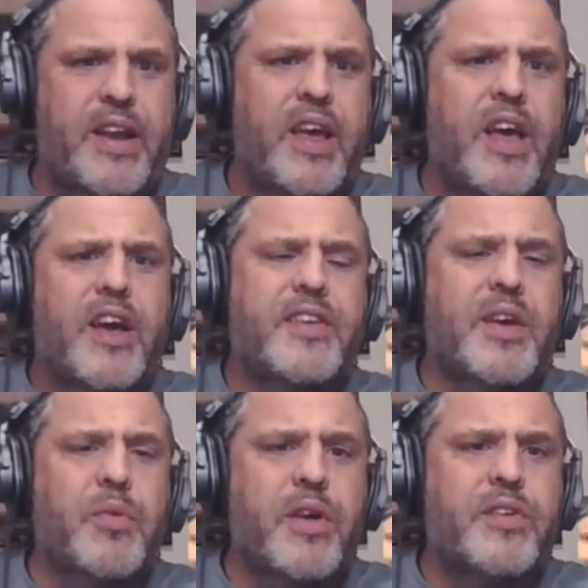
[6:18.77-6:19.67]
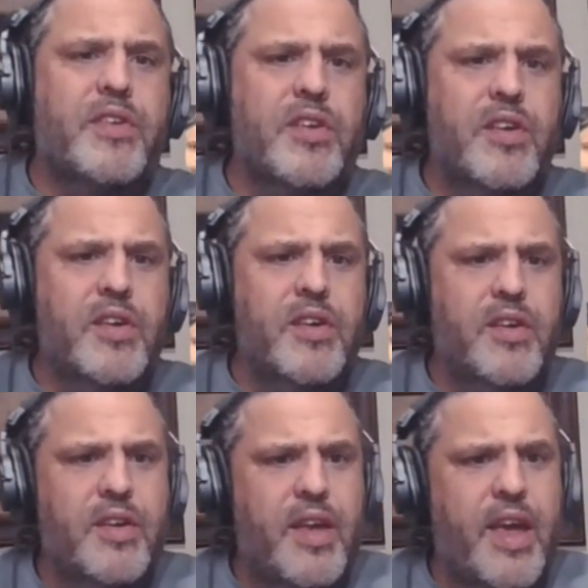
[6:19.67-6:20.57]
right? Because it was
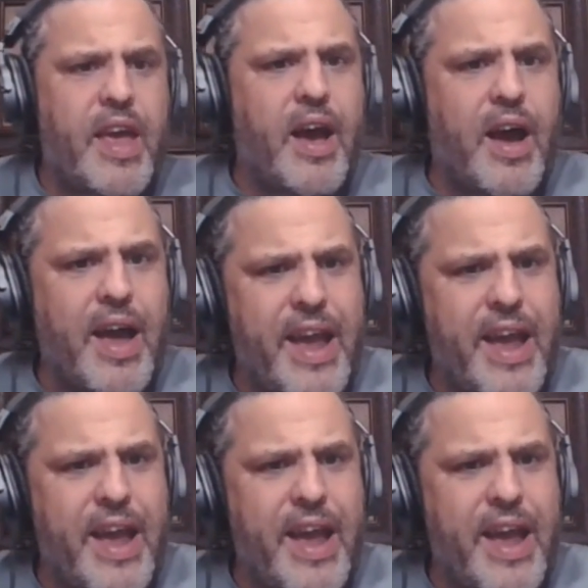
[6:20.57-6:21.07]
uh,